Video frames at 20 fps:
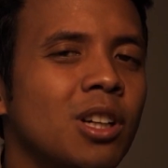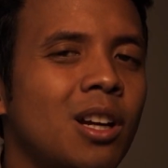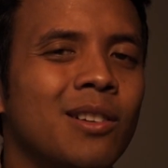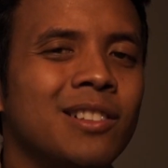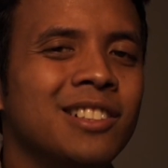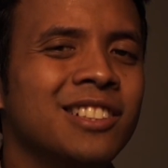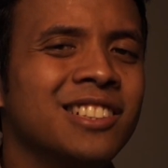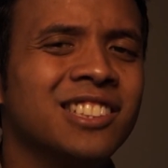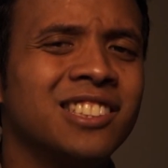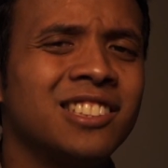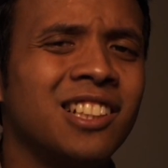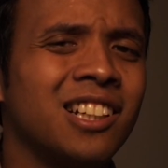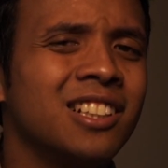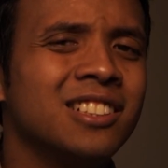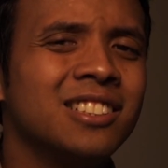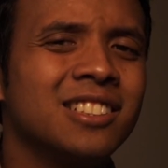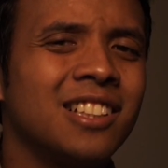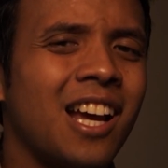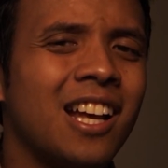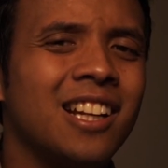Sorry,
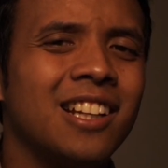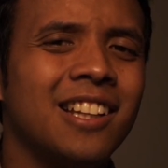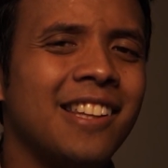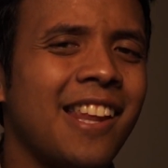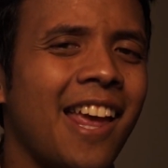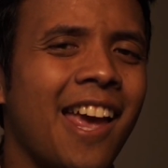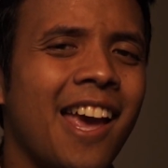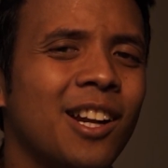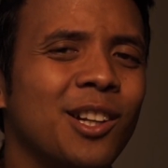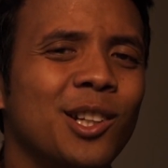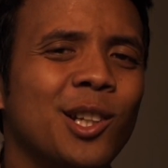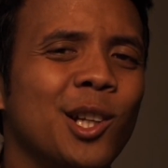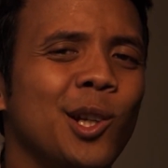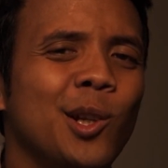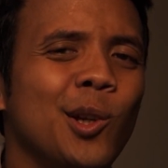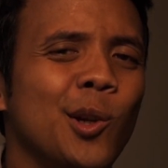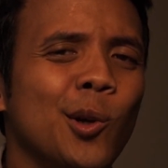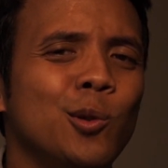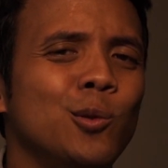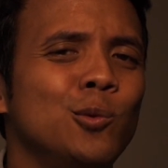suckers got his head
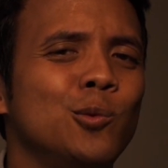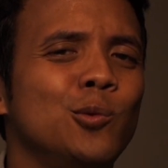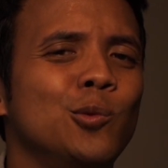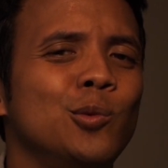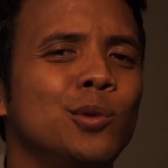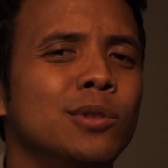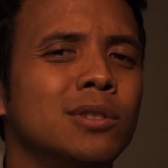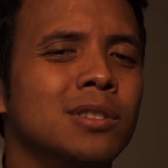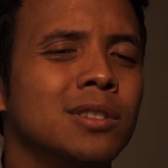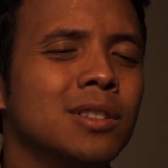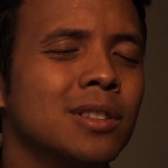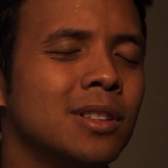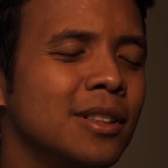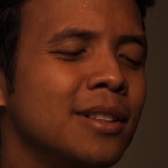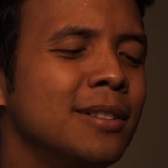in the noose.